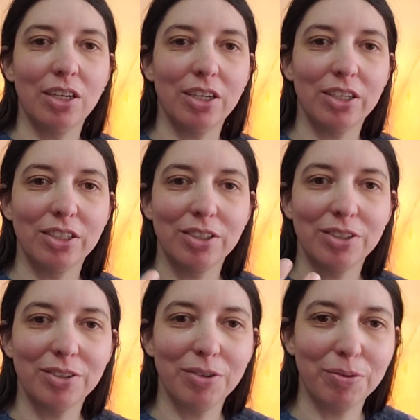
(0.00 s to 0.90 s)

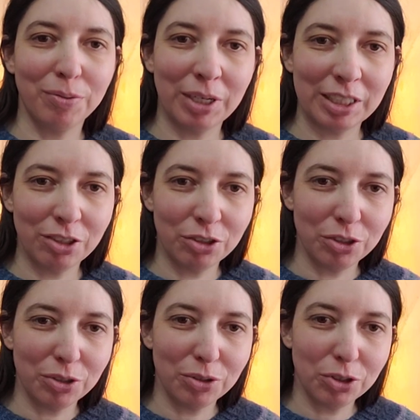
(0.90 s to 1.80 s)
are wanting
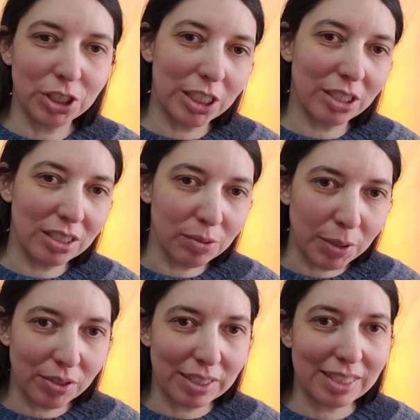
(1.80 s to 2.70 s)
to share their
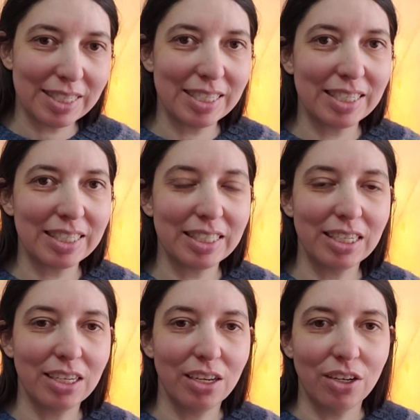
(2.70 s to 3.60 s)
experiences,
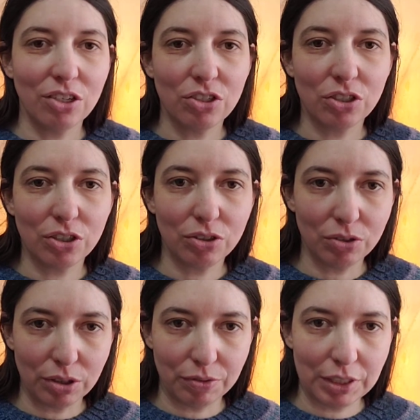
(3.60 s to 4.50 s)
start
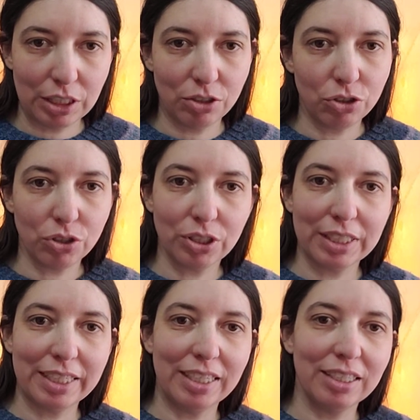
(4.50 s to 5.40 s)
doing video
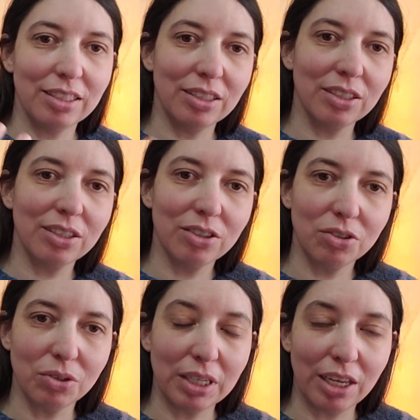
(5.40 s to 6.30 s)
journaling,
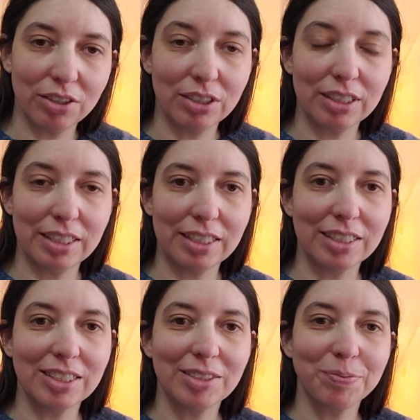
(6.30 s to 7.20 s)
doing other
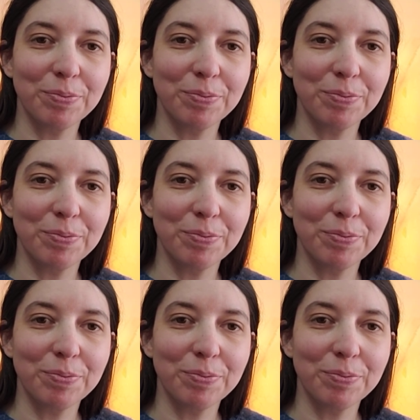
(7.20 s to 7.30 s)
things,